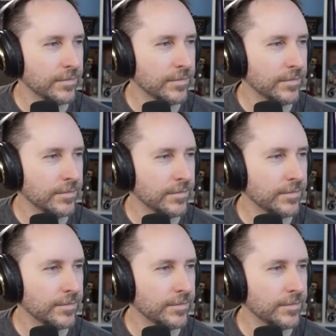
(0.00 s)

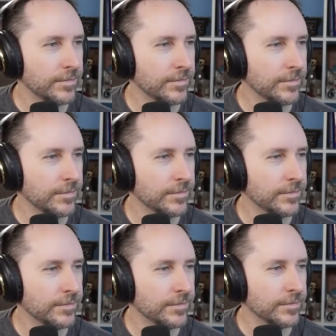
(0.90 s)

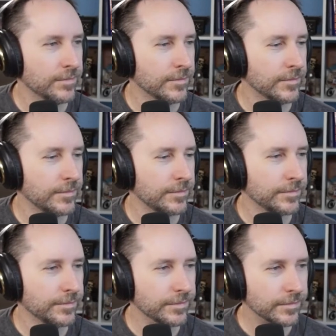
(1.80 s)

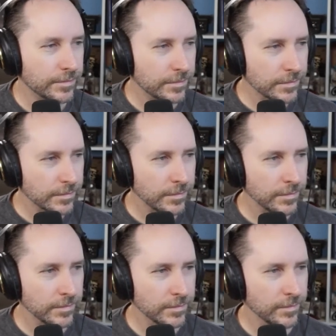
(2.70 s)

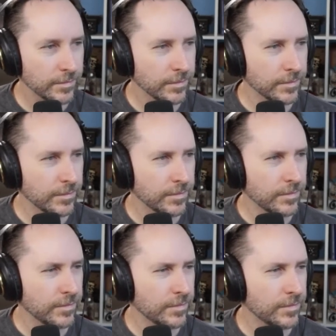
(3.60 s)

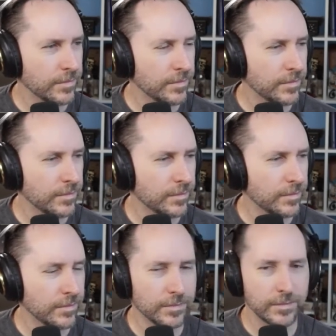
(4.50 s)

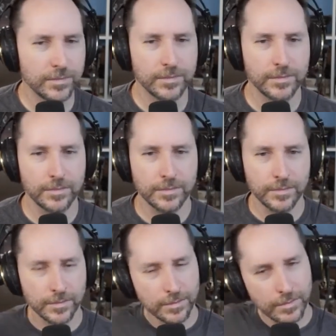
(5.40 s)
(not speaking)